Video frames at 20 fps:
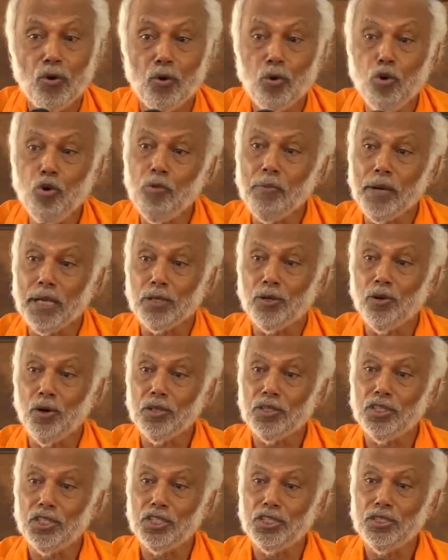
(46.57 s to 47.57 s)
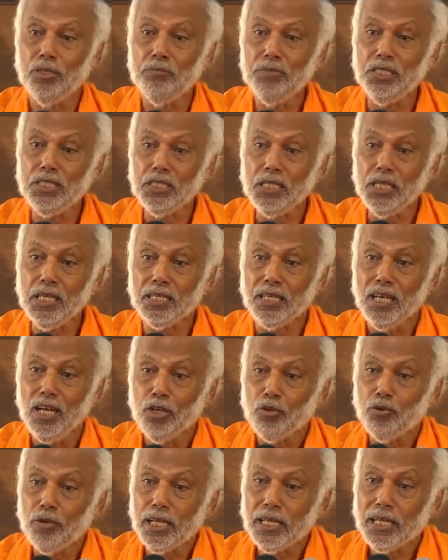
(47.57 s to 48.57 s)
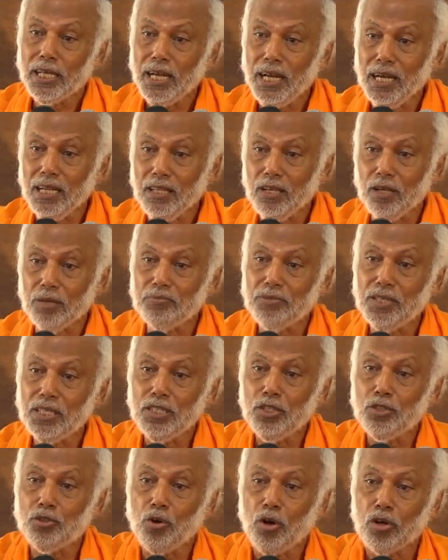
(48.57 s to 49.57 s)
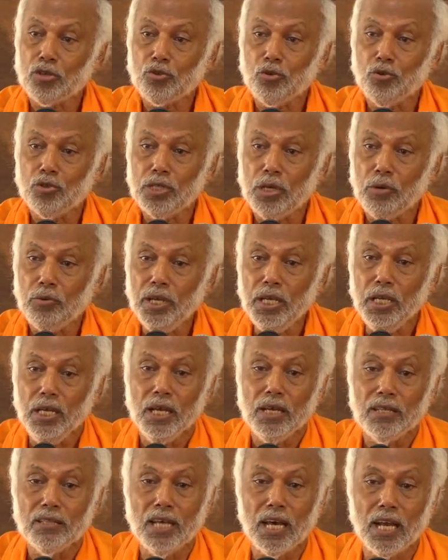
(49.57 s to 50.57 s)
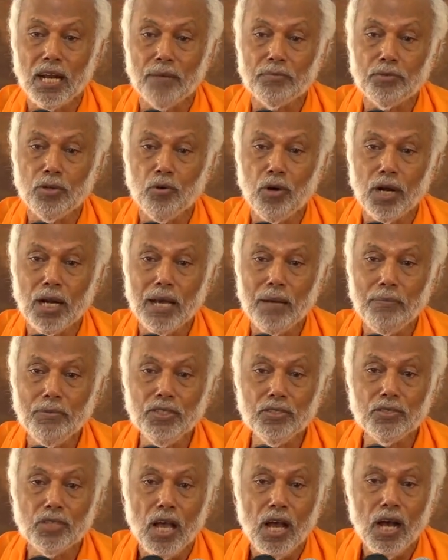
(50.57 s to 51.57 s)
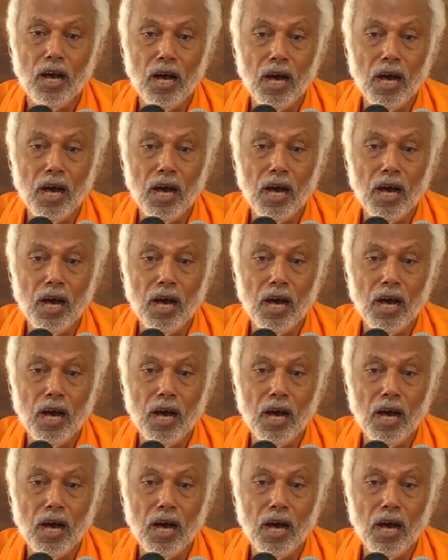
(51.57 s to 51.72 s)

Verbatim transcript: Oh my God, this is the mistake. When I get the object, the thought goes away. Thereafter, what happens?